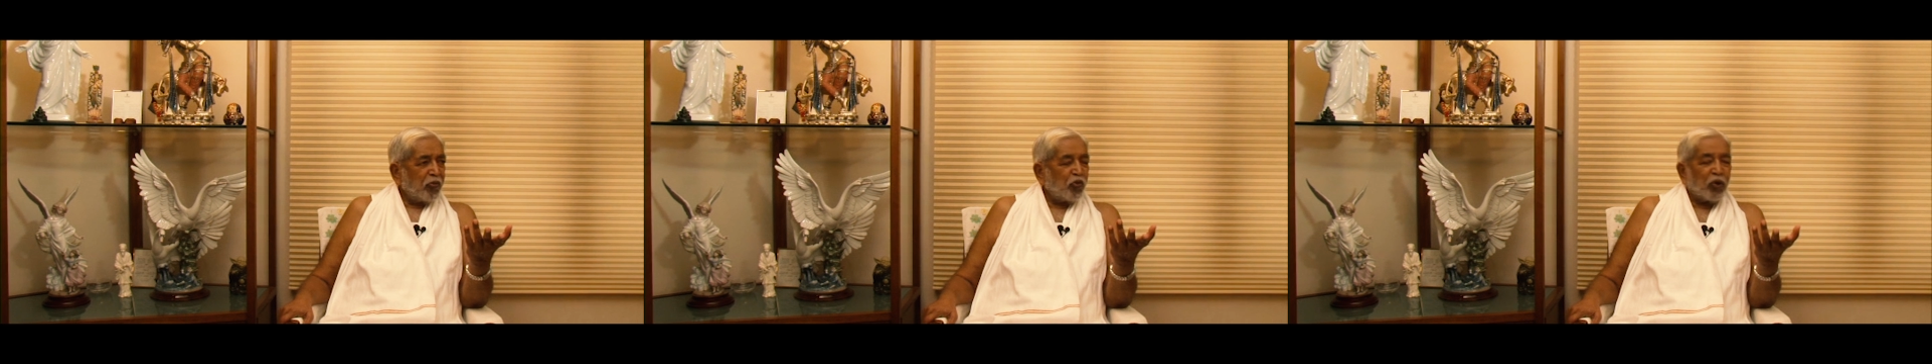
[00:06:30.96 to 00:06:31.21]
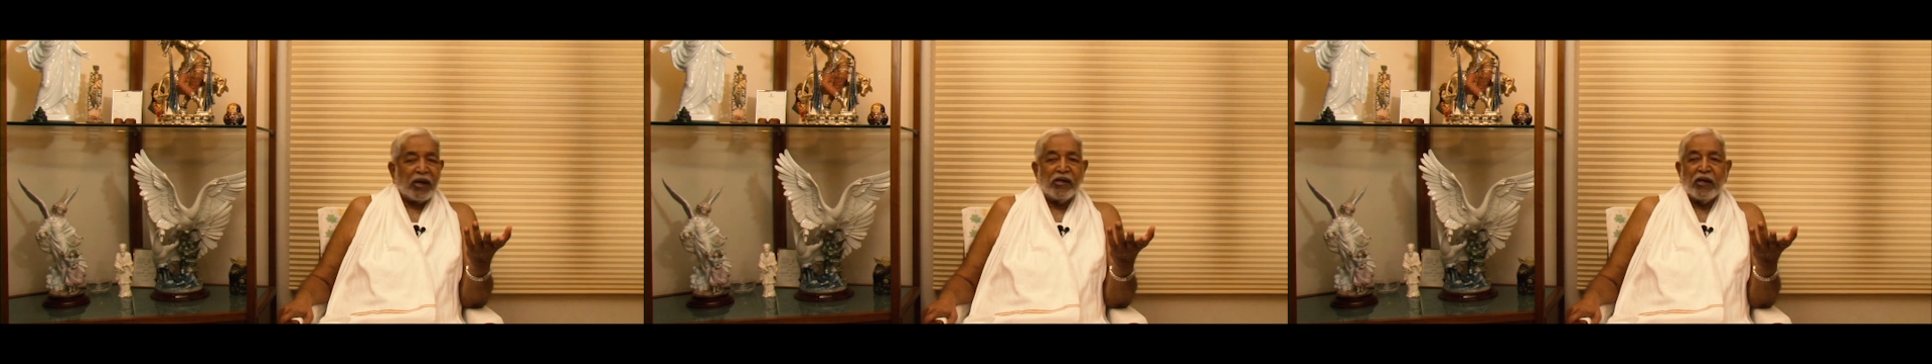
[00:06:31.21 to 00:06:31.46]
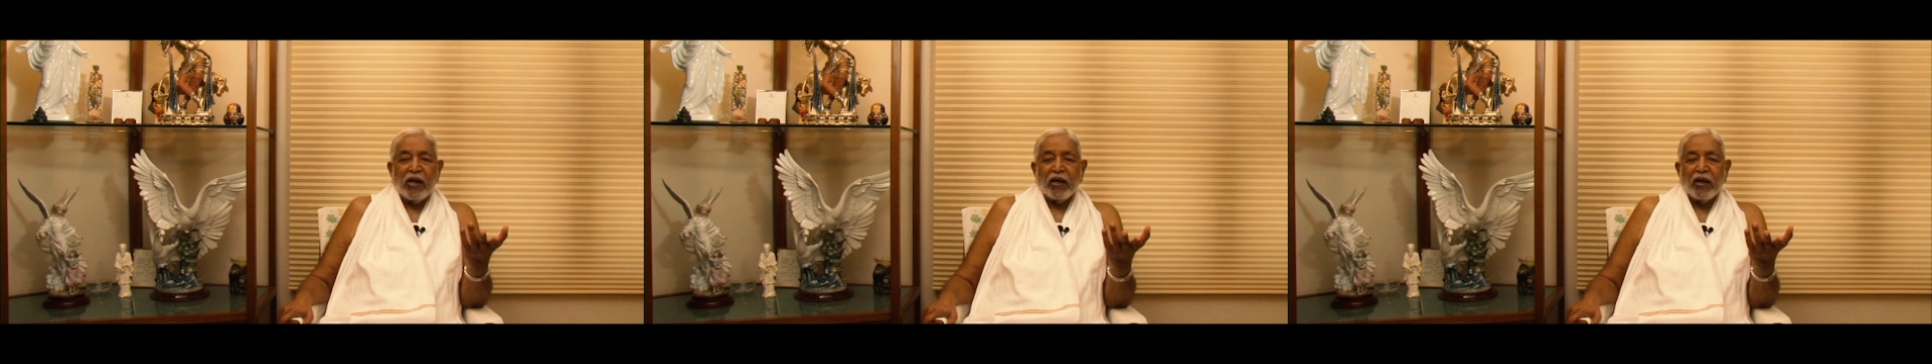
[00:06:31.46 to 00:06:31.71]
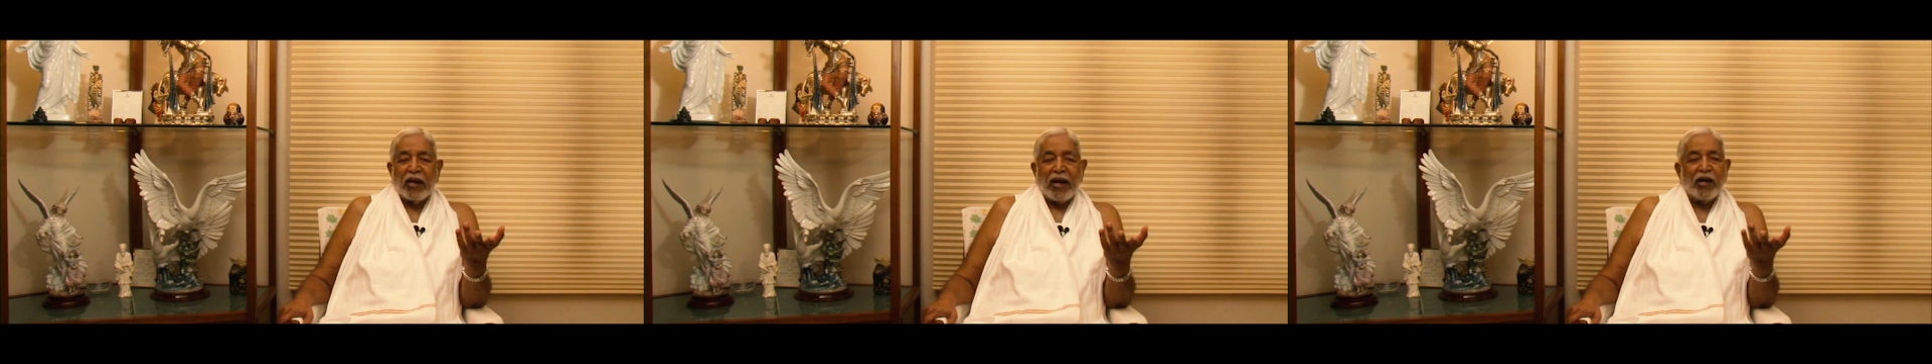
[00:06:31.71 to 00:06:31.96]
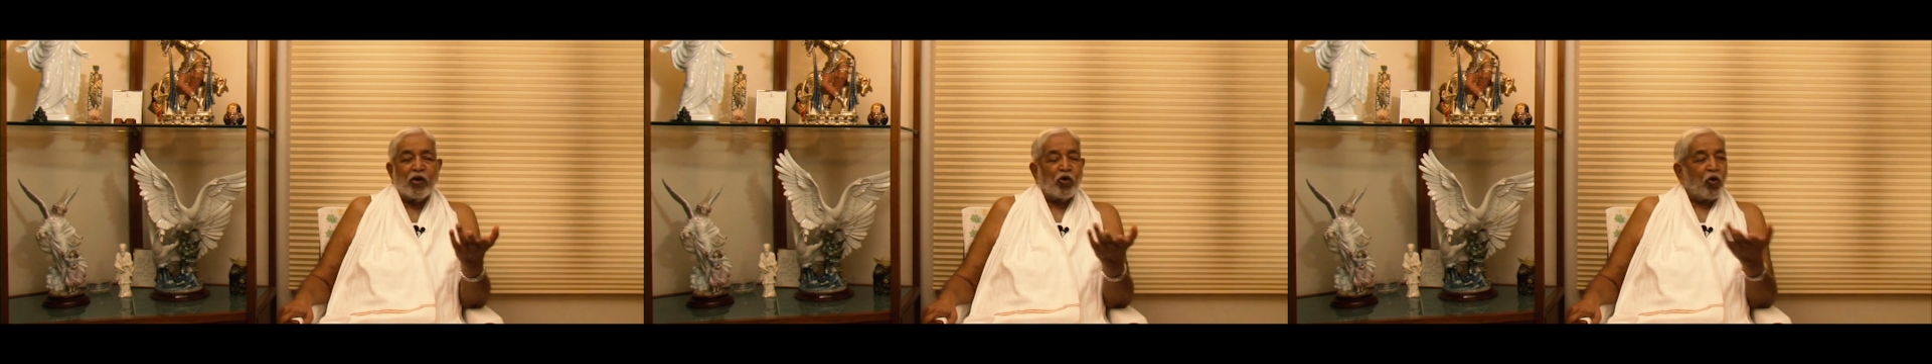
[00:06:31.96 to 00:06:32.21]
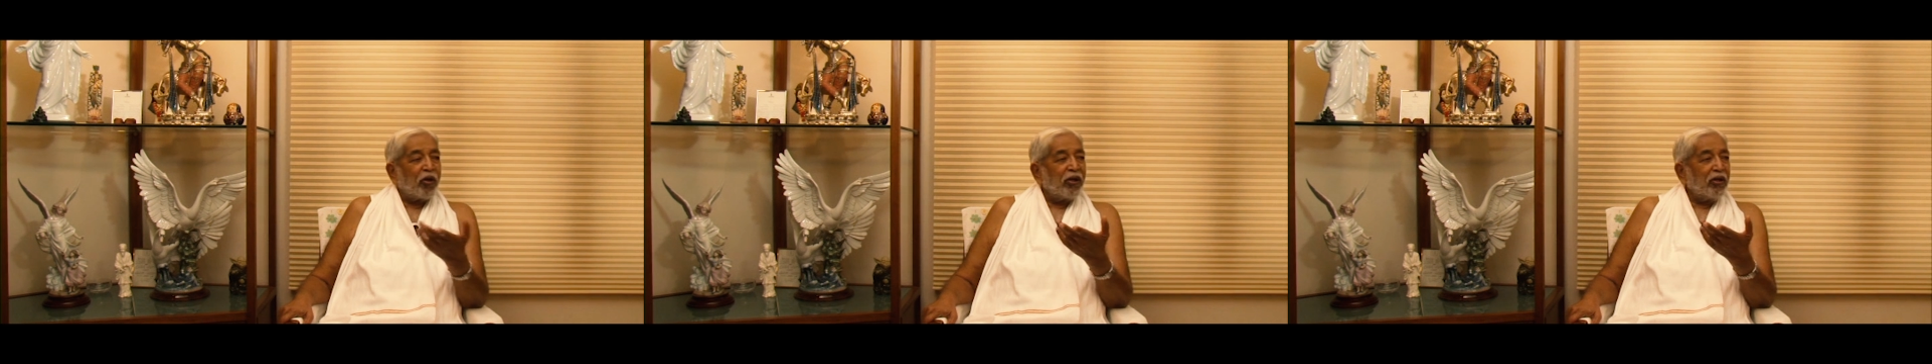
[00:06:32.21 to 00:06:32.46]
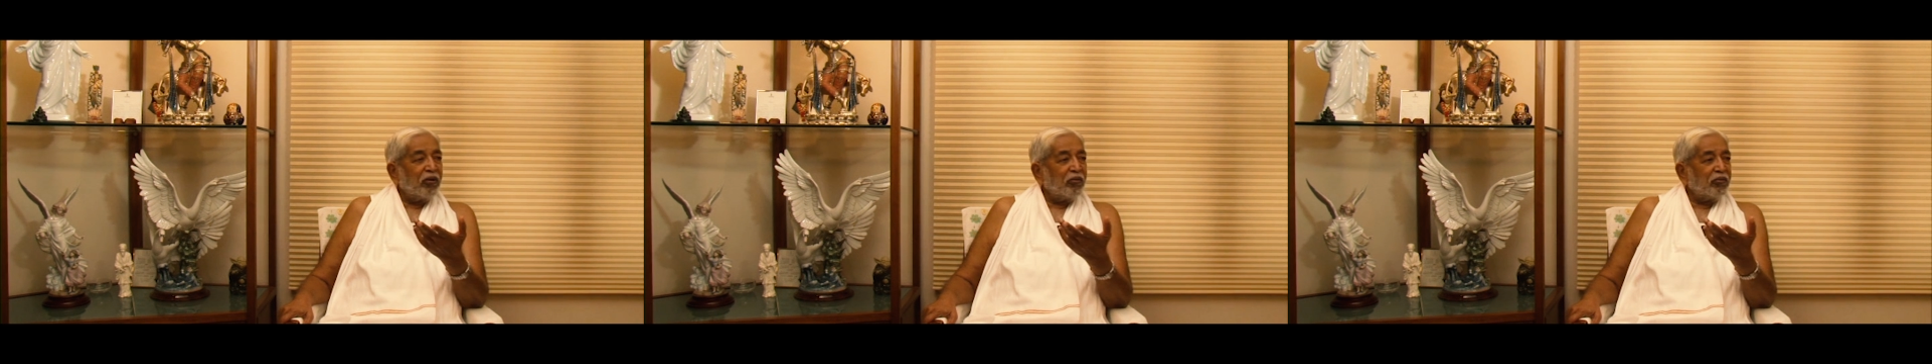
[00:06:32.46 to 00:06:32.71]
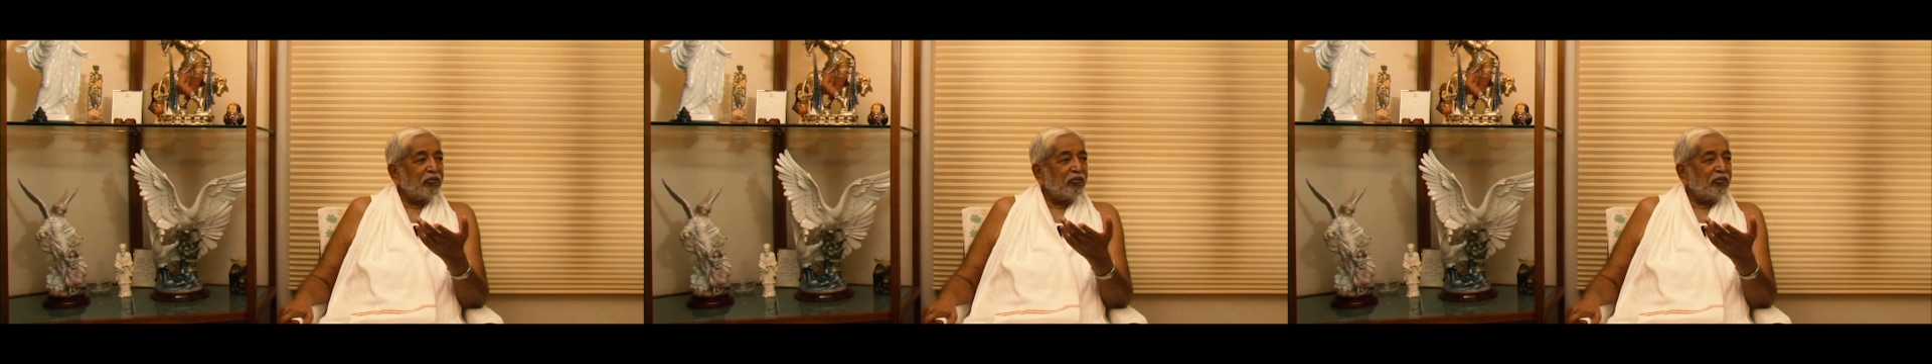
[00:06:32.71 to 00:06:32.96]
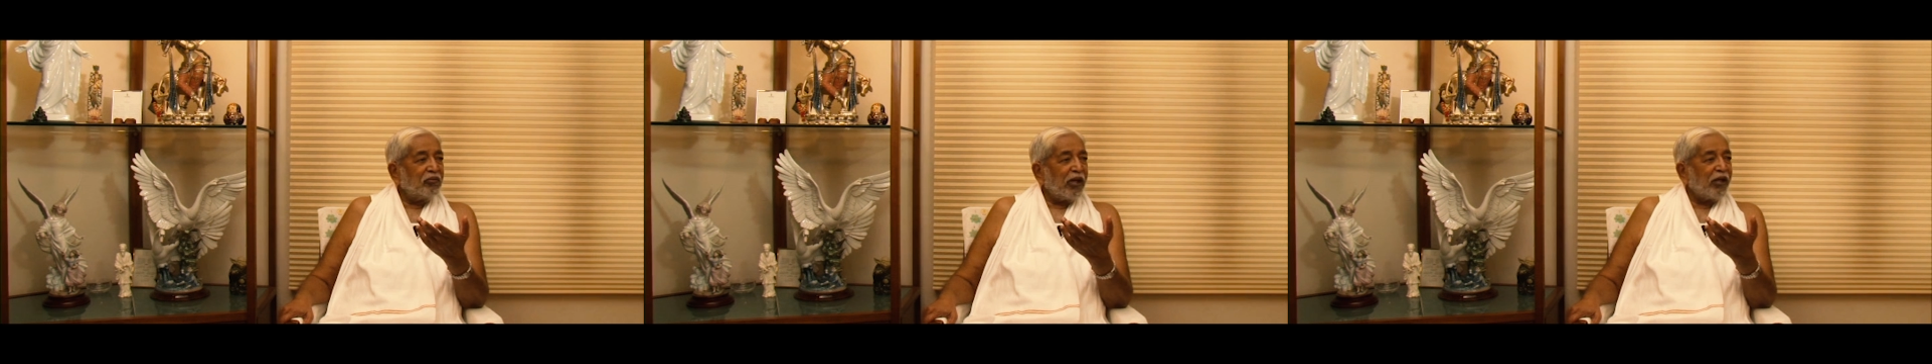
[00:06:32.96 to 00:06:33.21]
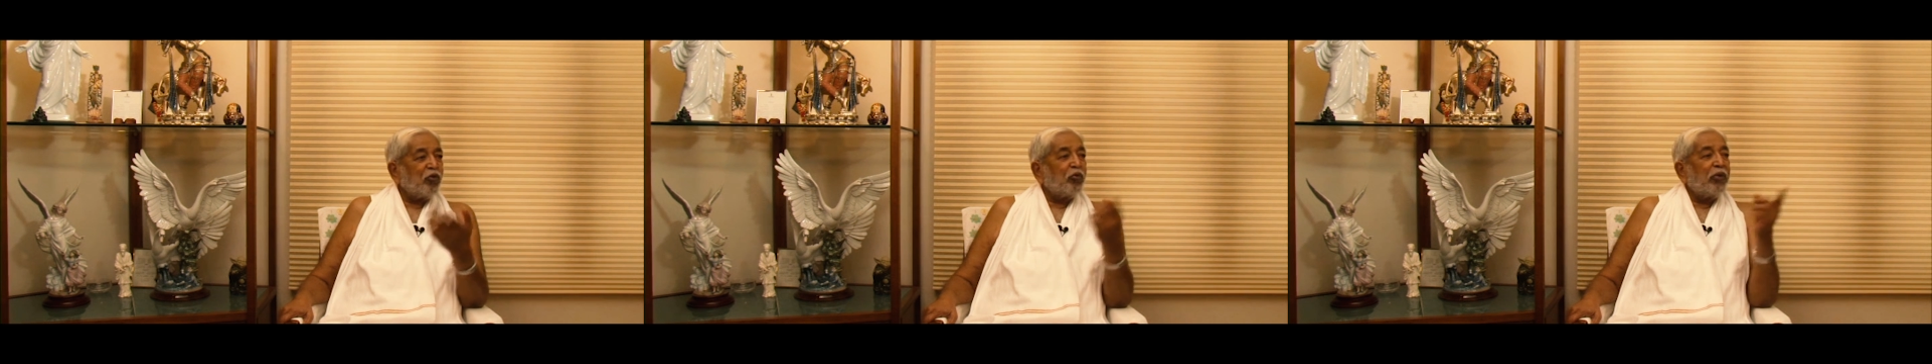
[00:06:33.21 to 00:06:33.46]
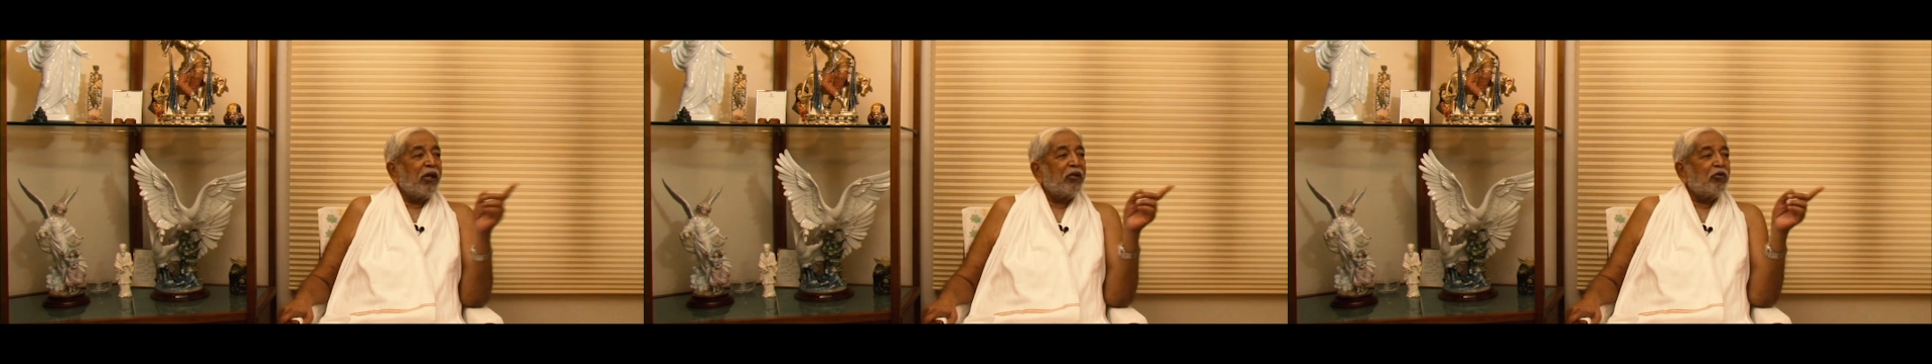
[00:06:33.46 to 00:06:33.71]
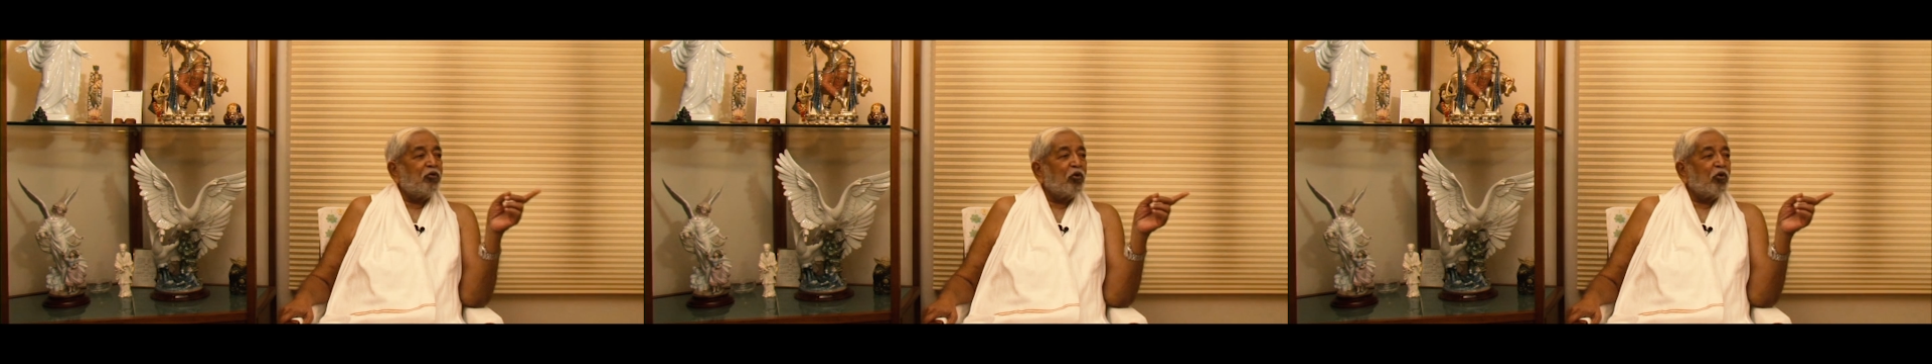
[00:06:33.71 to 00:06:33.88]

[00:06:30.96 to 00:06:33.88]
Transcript: You can hear a lion roaring and you may